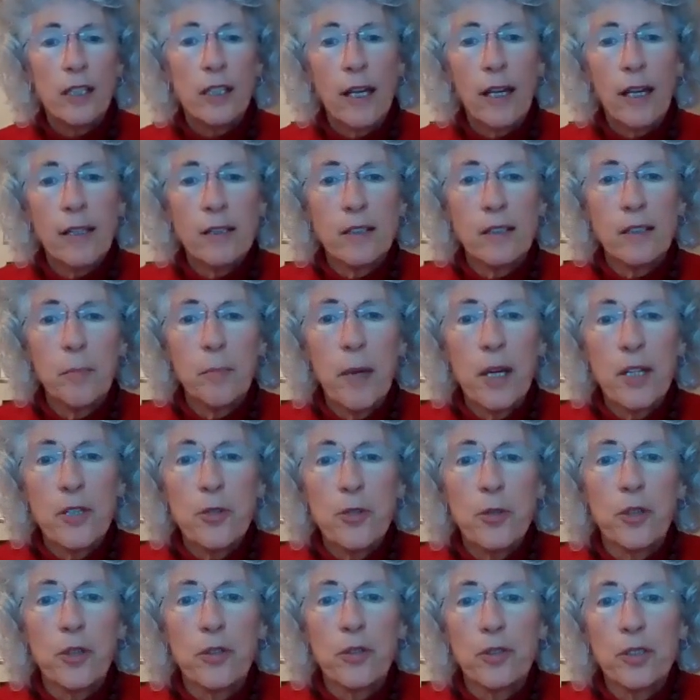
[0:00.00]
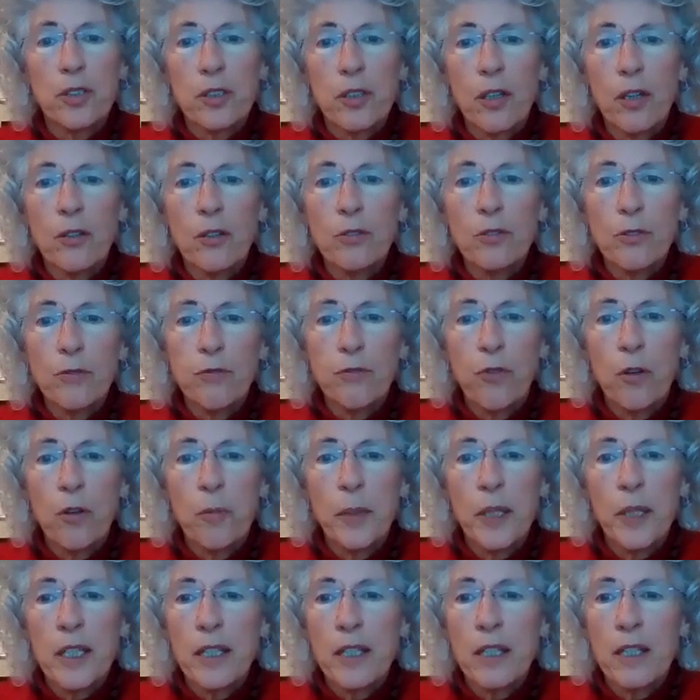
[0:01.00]
at asymmetrical skull
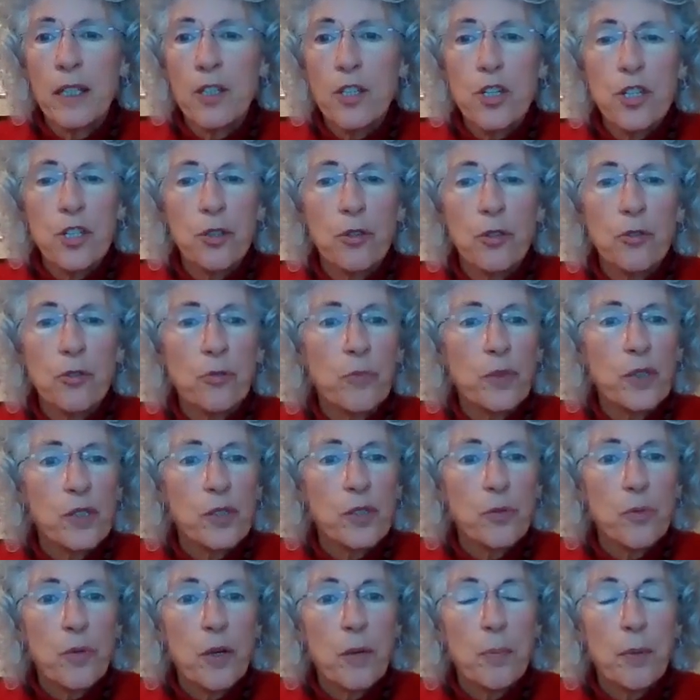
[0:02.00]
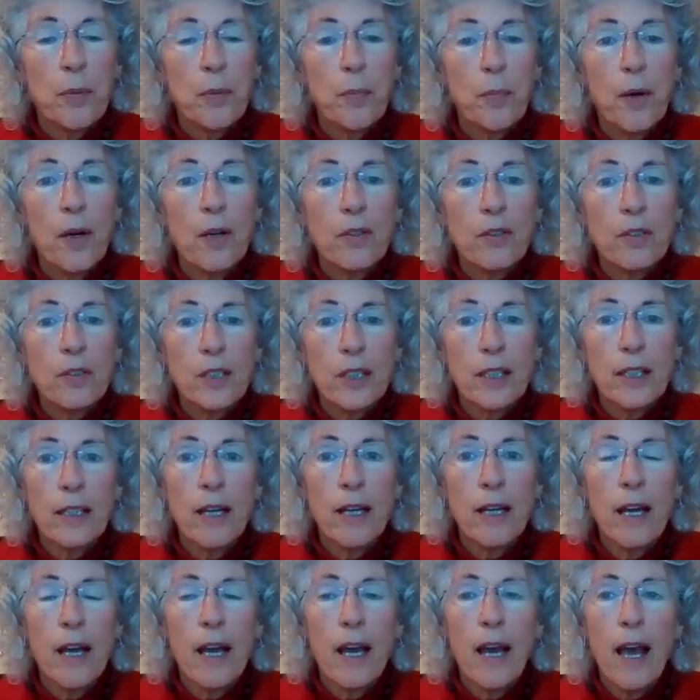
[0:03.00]
deformity in children with cerebral
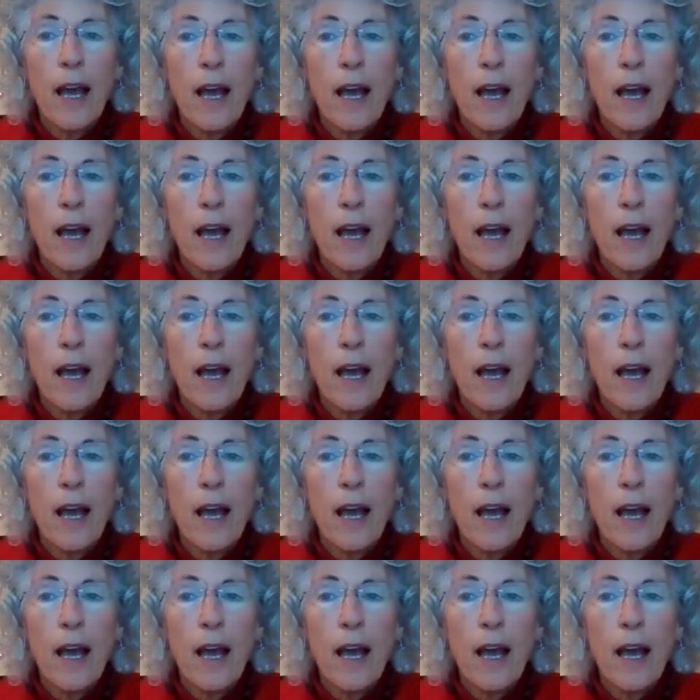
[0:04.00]
palsy